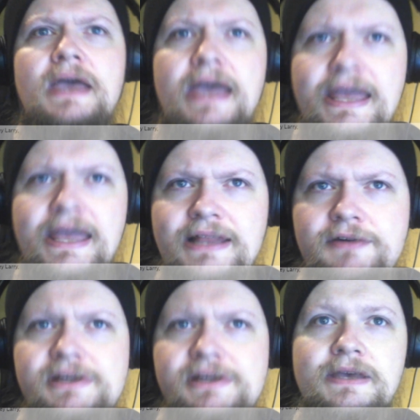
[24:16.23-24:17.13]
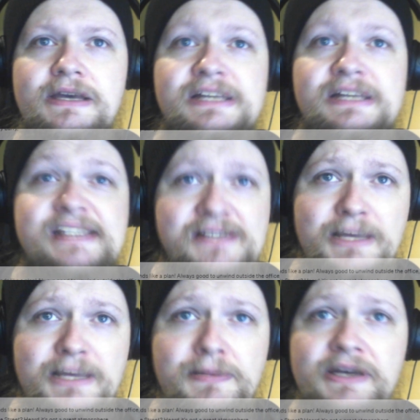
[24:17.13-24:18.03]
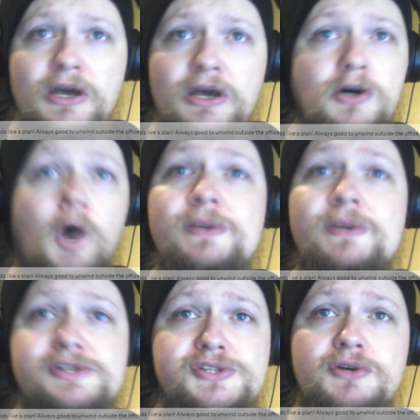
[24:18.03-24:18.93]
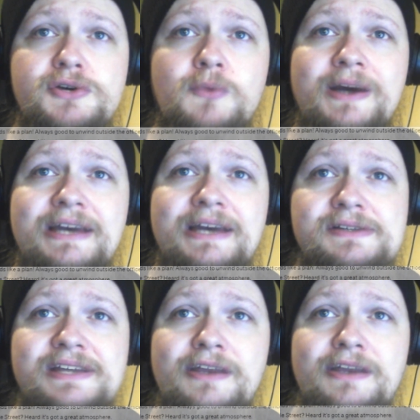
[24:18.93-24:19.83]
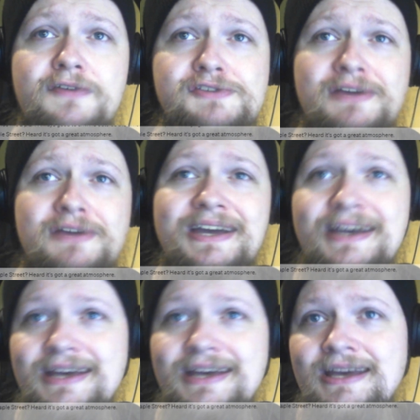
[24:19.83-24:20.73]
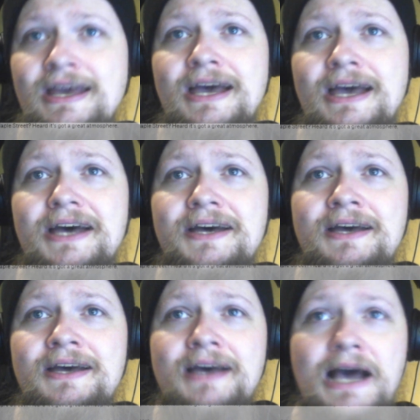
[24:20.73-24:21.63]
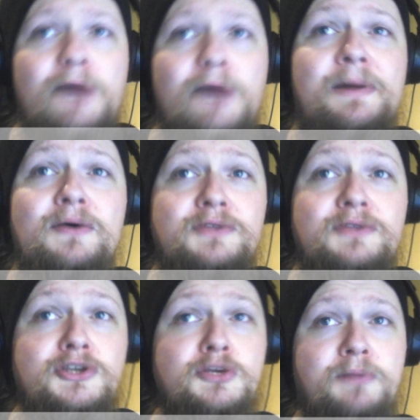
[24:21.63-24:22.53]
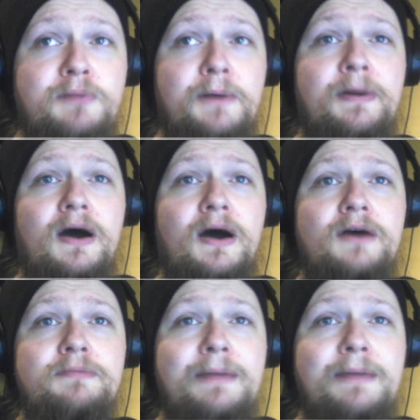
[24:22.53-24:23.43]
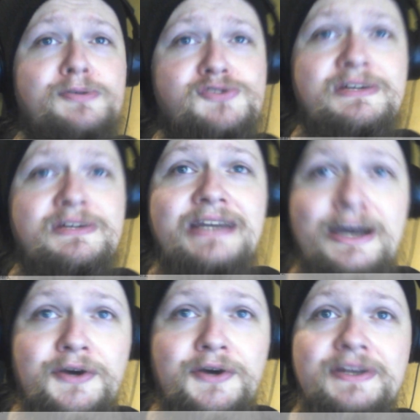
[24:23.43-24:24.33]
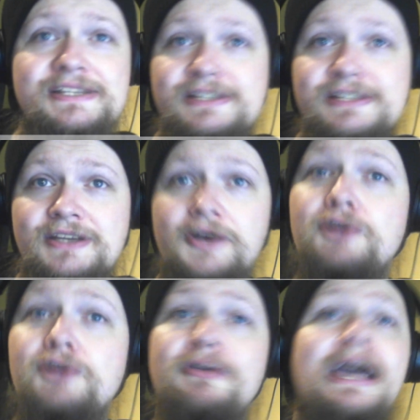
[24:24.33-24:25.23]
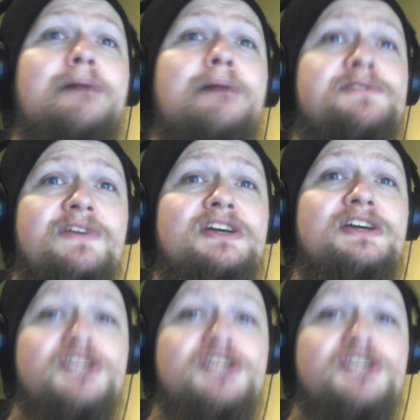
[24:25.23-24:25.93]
Hey Larry, sounds like a plan. Always good to unwind outside the office, right? How about the new pub on Maple Street? Heard it's got a great atmosphere.